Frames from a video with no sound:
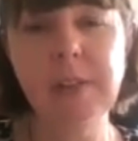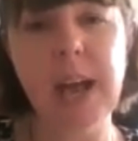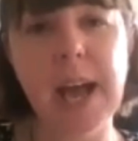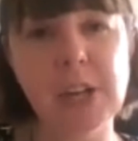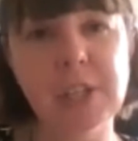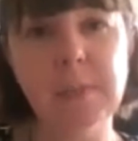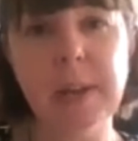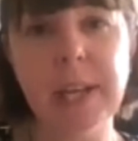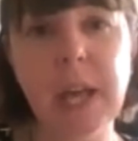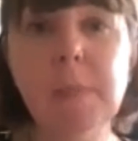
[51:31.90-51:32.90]
that actually
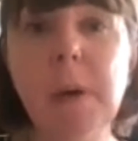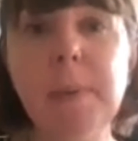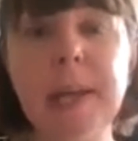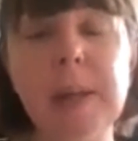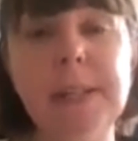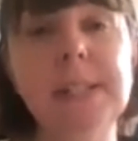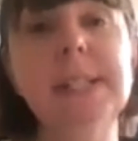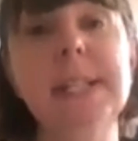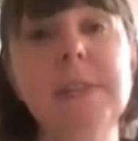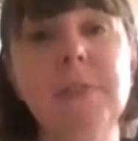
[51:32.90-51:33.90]
when they come up
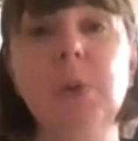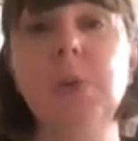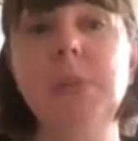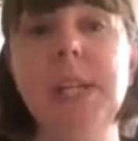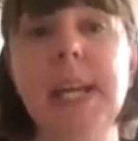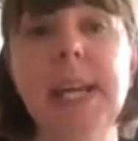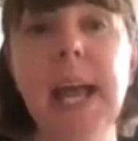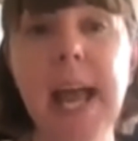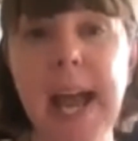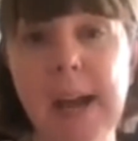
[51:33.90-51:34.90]
against a difficulty,
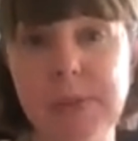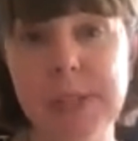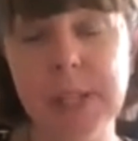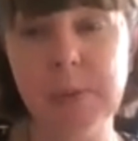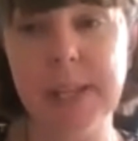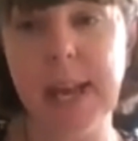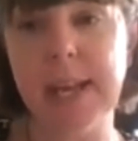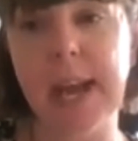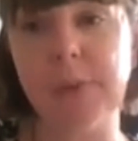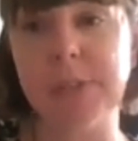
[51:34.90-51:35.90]
how to deal with it
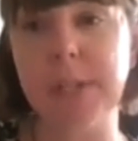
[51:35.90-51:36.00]
and how to